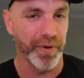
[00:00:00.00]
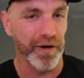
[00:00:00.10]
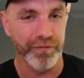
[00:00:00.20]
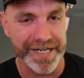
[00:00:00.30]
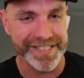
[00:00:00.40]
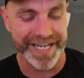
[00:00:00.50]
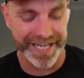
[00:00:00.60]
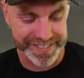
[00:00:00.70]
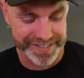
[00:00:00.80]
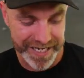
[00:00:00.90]
buy race
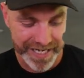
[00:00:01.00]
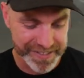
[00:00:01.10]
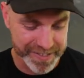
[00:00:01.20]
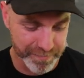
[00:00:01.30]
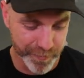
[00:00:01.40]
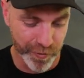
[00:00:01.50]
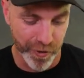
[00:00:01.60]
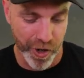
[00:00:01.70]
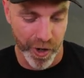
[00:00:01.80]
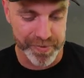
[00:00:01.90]
cars. Some
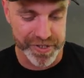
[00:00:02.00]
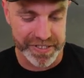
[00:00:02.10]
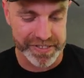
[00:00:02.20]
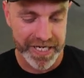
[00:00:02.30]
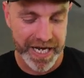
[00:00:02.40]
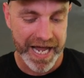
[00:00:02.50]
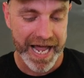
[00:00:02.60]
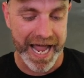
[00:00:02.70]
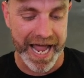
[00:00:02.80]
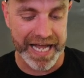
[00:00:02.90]
more options.
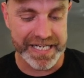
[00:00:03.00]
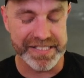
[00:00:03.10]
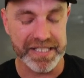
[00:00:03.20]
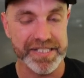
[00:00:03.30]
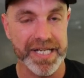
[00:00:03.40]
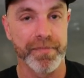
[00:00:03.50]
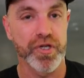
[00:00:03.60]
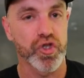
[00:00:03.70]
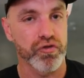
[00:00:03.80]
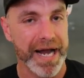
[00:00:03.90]
And some
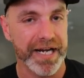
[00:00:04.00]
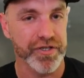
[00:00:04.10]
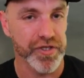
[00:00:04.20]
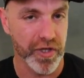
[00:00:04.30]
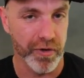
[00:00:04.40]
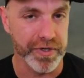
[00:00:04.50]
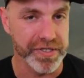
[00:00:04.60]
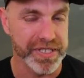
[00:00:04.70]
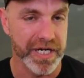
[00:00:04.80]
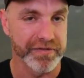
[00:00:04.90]
track
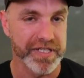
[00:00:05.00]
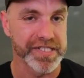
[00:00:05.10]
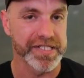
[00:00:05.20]
shoulders. Now I did